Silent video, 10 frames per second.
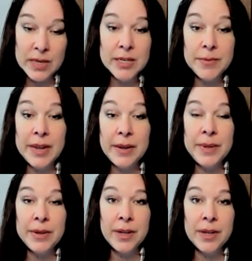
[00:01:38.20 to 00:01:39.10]
To make a
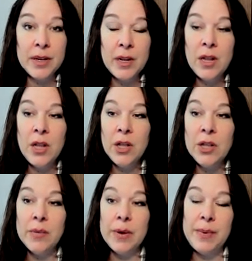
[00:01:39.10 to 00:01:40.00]
million,
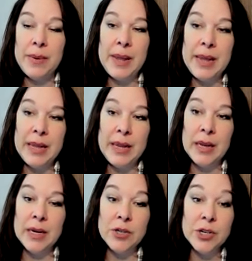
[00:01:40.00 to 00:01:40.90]
you want to be
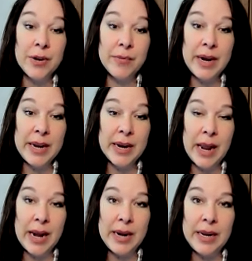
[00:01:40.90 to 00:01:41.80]
making or generating
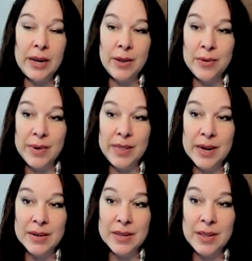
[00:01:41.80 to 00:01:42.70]

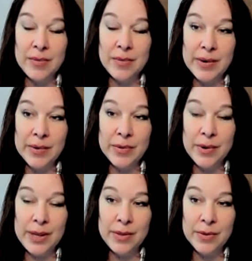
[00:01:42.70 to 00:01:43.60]

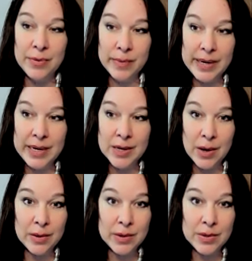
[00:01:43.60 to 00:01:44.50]

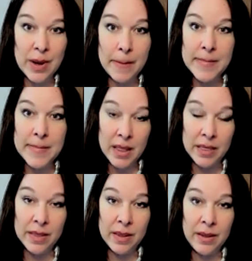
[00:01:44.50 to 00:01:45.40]
$83,333 a month.
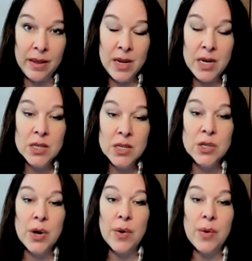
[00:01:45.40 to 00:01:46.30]

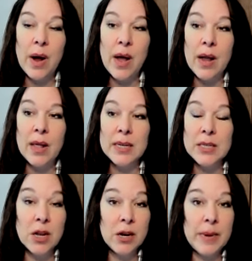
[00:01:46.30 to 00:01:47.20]
So
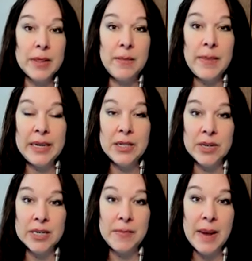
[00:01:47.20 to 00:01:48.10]
let's talk about the
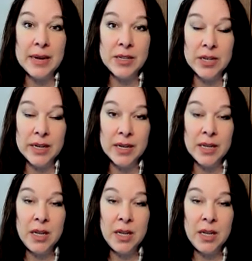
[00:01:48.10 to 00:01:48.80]
matrix matching.